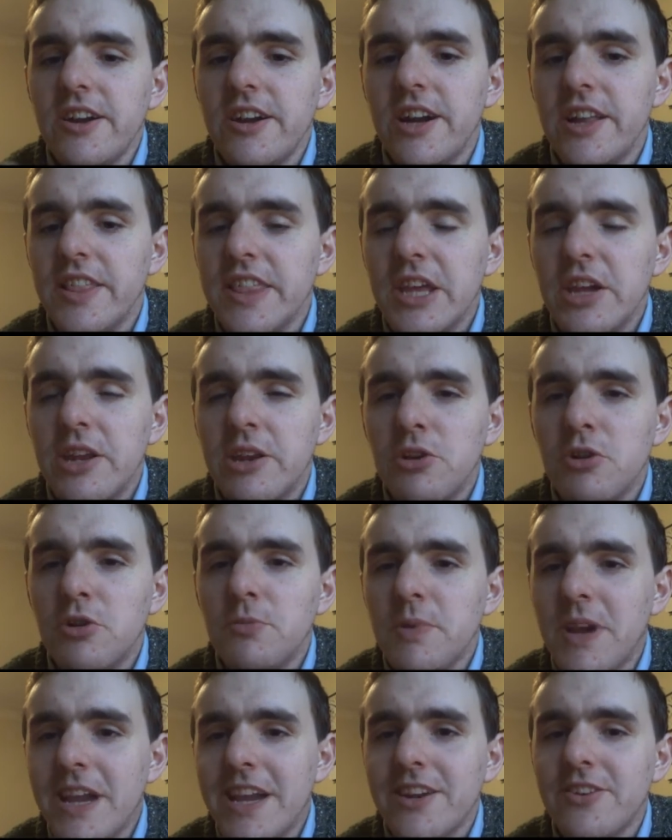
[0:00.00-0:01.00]
and then
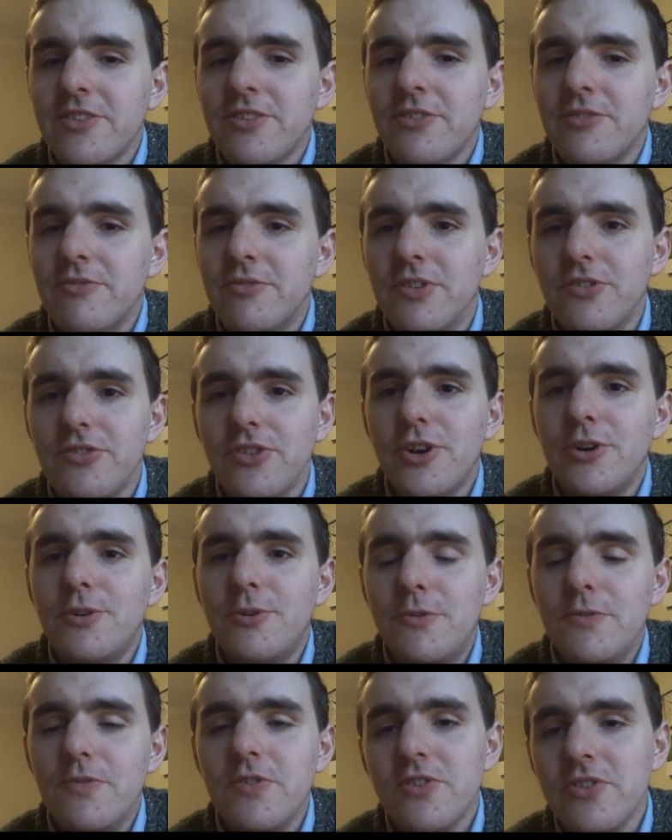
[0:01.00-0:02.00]
not get
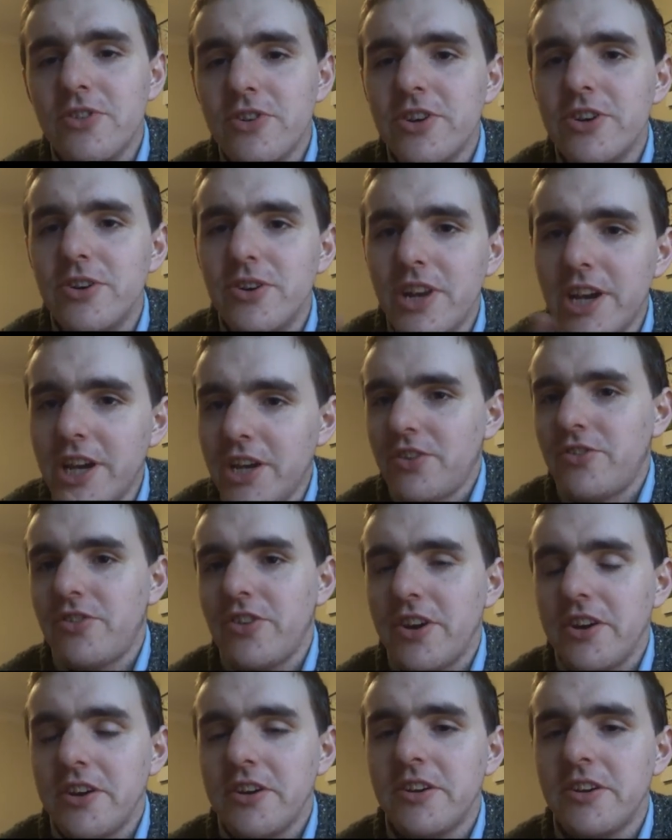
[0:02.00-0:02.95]
resolved till later,